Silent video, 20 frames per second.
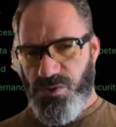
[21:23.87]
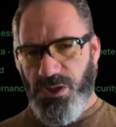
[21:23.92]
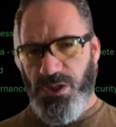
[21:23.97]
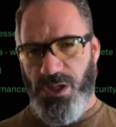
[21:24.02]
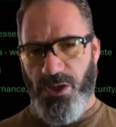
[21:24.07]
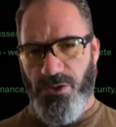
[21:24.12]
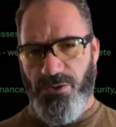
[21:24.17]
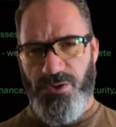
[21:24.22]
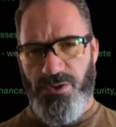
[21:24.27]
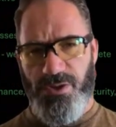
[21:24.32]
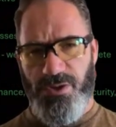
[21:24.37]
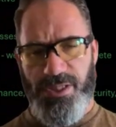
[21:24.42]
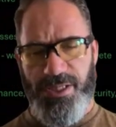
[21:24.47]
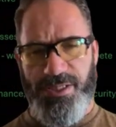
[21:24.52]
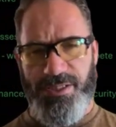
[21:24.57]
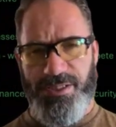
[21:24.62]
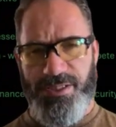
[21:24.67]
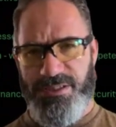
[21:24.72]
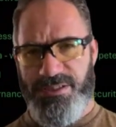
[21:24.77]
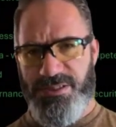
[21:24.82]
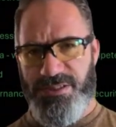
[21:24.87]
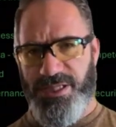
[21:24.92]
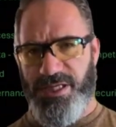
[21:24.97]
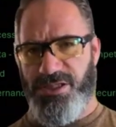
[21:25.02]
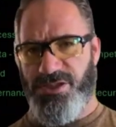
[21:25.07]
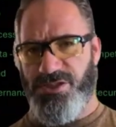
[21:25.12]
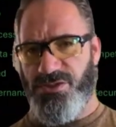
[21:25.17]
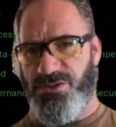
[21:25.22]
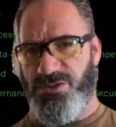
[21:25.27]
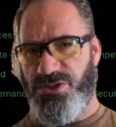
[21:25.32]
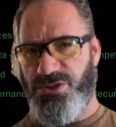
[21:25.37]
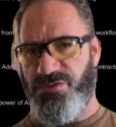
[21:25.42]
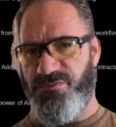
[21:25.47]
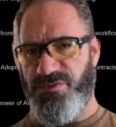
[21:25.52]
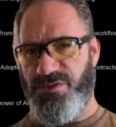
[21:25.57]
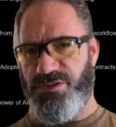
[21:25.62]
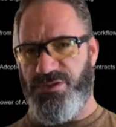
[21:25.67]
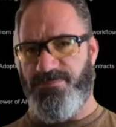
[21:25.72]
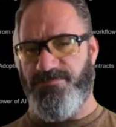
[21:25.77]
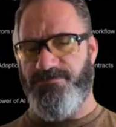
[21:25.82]
local and international
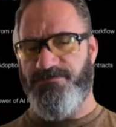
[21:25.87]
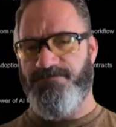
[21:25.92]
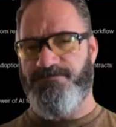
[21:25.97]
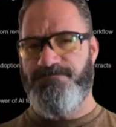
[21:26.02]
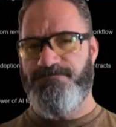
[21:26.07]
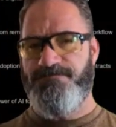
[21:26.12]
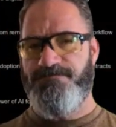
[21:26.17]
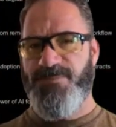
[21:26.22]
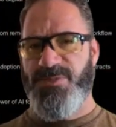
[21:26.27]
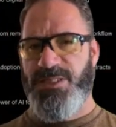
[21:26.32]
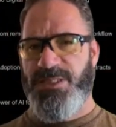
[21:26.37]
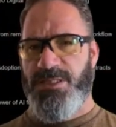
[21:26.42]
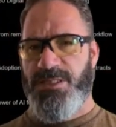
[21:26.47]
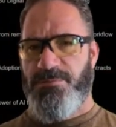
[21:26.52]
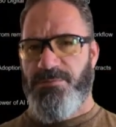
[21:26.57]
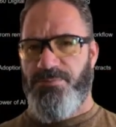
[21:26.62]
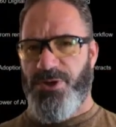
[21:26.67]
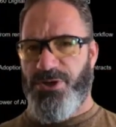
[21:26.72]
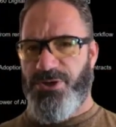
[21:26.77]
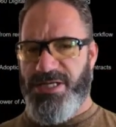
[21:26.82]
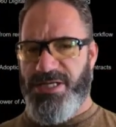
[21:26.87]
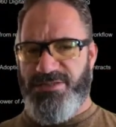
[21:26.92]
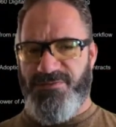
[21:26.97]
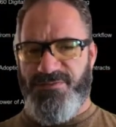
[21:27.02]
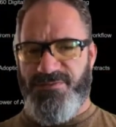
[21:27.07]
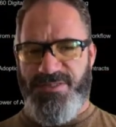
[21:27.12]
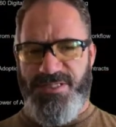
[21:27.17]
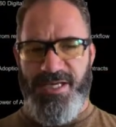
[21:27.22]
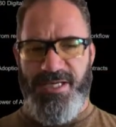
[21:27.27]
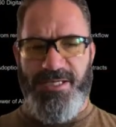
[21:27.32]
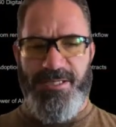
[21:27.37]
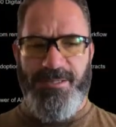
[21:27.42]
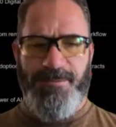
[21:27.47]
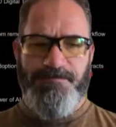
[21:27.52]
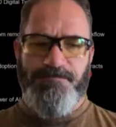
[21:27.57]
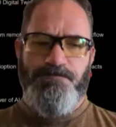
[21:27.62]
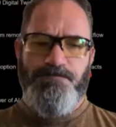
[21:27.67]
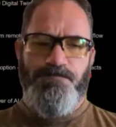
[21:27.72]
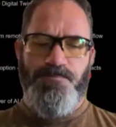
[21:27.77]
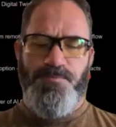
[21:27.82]
service. Progressive tech,
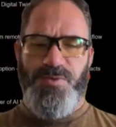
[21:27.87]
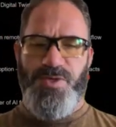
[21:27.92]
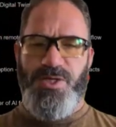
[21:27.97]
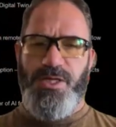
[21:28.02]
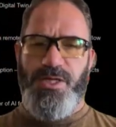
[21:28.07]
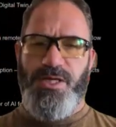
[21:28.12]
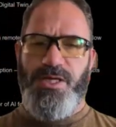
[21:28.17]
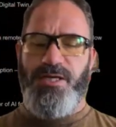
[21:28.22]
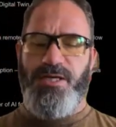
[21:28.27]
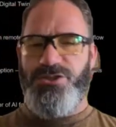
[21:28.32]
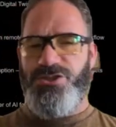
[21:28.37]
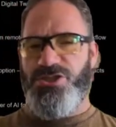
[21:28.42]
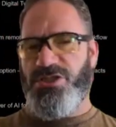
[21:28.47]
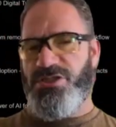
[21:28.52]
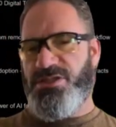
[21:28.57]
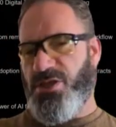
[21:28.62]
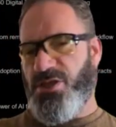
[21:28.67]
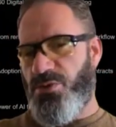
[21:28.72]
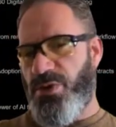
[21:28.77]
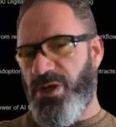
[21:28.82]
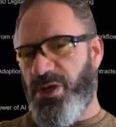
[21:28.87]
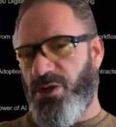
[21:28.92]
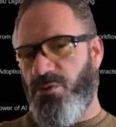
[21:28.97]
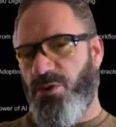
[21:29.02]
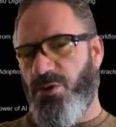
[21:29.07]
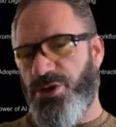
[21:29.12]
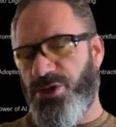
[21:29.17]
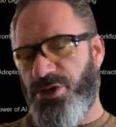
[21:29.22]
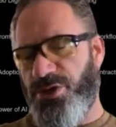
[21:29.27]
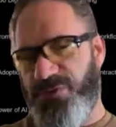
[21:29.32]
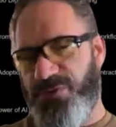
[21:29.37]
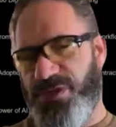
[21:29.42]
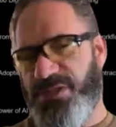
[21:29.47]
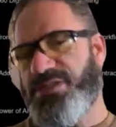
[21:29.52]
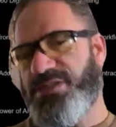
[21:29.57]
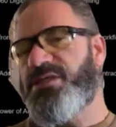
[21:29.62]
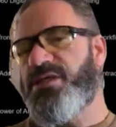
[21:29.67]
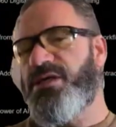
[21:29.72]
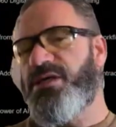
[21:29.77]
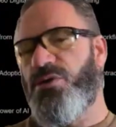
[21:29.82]
just a quick word on
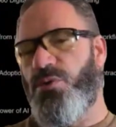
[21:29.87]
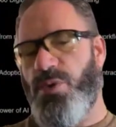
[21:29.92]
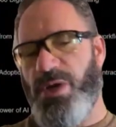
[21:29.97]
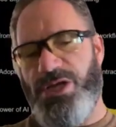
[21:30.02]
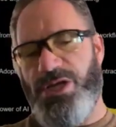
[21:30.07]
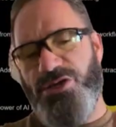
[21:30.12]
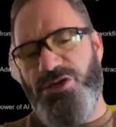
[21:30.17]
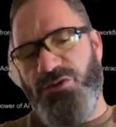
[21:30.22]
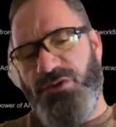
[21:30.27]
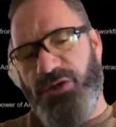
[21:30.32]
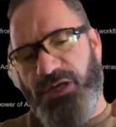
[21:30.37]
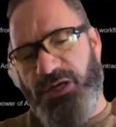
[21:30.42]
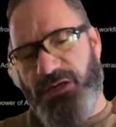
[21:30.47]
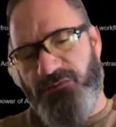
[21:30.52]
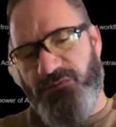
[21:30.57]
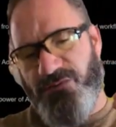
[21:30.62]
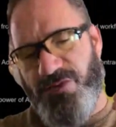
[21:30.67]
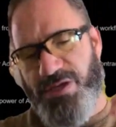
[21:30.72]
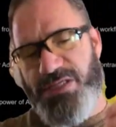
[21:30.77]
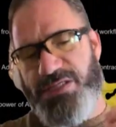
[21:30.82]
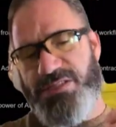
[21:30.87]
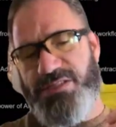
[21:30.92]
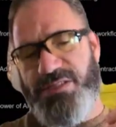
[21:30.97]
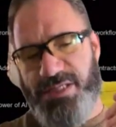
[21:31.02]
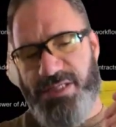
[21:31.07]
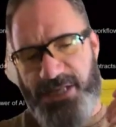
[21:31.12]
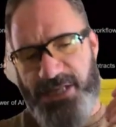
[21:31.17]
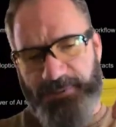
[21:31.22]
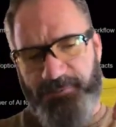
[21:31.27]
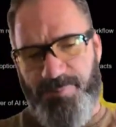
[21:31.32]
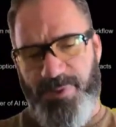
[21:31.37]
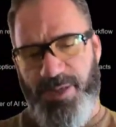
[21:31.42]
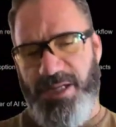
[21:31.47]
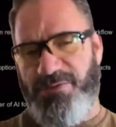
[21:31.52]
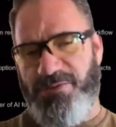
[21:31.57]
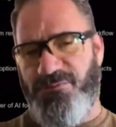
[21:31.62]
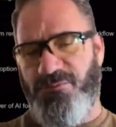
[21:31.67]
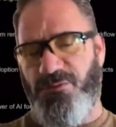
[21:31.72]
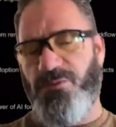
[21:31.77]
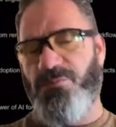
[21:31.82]
this. When you invest in a
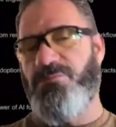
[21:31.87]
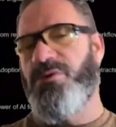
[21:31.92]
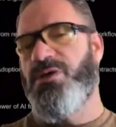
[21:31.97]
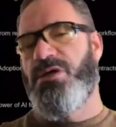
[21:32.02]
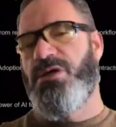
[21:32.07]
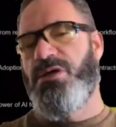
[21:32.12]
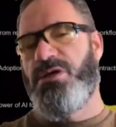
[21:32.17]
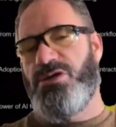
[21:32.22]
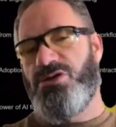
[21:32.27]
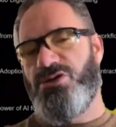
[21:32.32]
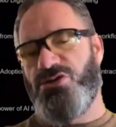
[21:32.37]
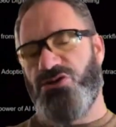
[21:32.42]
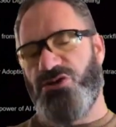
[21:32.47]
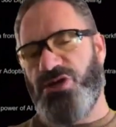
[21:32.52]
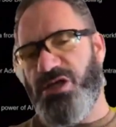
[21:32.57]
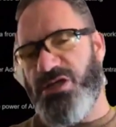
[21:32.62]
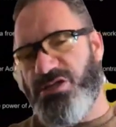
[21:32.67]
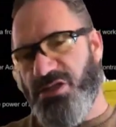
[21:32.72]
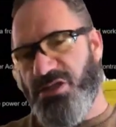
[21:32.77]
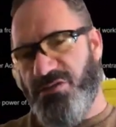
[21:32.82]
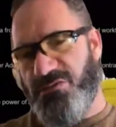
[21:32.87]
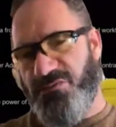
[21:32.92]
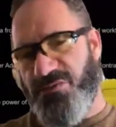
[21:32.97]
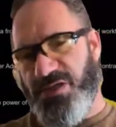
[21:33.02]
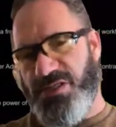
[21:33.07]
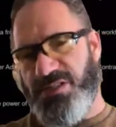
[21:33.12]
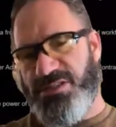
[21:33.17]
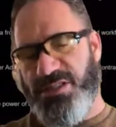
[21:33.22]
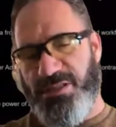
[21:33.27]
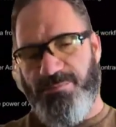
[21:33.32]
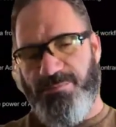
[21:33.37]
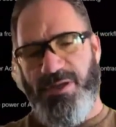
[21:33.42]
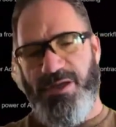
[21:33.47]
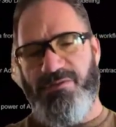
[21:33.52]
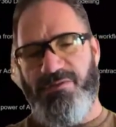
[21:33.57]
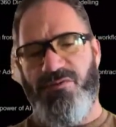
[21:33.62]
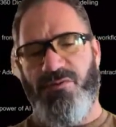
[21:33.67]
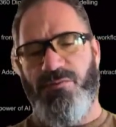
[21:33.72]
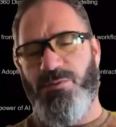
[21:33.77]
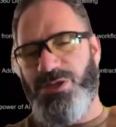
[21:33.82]
platform, you need to invest in a
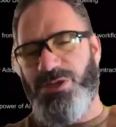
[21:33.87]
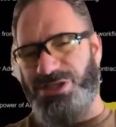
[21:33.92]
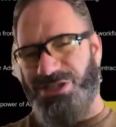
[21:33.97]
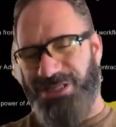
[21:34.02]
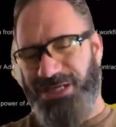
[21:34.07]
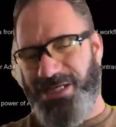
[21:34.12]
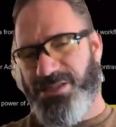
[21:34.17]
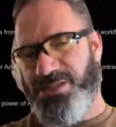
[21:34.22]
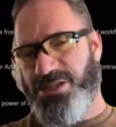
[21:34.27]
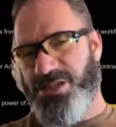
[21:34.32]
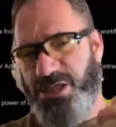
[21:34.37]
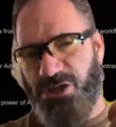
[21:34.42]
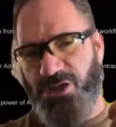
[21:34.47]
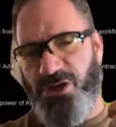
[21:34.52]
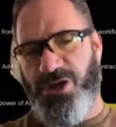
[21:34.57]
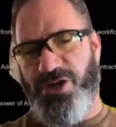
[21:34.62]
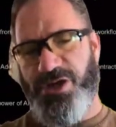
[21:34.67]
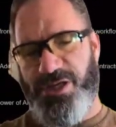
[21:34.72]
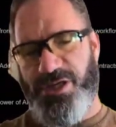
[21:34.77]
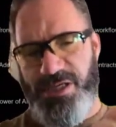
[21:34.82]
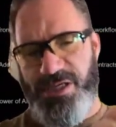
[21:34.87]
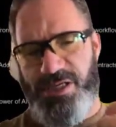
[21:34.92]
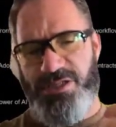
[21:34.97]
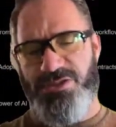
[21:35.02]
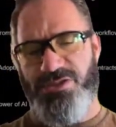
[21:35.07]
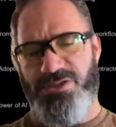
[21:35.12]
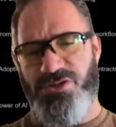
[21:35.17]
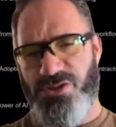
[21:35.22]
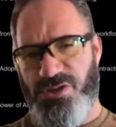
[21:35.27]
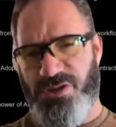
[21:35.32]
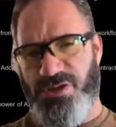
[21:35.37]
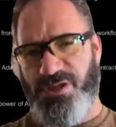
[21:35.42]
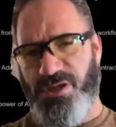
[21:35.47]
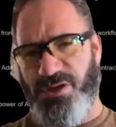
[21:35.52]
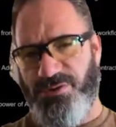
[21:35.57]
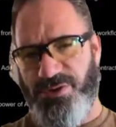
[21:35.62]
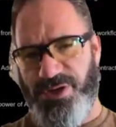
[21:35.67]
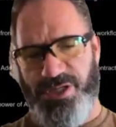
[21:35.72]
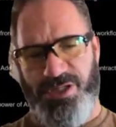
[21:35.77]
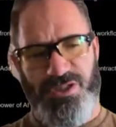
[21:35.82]
platform which is actually going in a certain
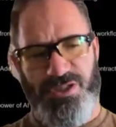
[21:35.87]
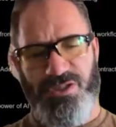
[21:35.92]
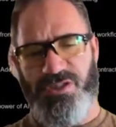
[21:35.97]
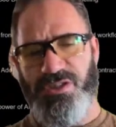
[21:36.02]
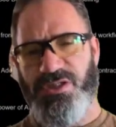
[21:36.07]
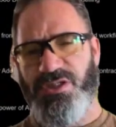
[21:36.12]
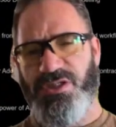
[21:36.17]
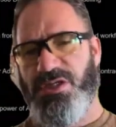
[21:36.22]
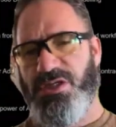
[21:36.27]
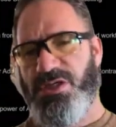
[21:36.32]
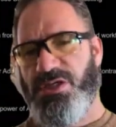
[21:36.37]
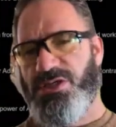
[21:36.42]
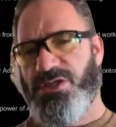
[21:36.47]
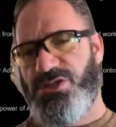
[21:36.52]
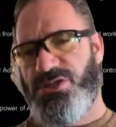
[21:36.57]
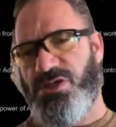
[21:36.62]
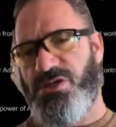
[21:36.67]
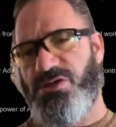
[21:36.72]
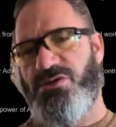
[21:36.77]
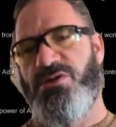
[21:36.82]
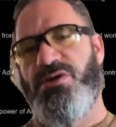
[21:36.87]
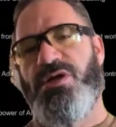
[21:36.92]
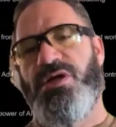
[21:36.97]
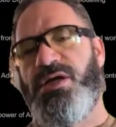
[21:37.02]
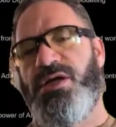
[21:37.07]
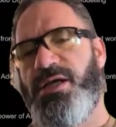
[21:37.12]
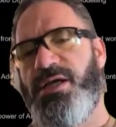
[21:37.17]
direction. So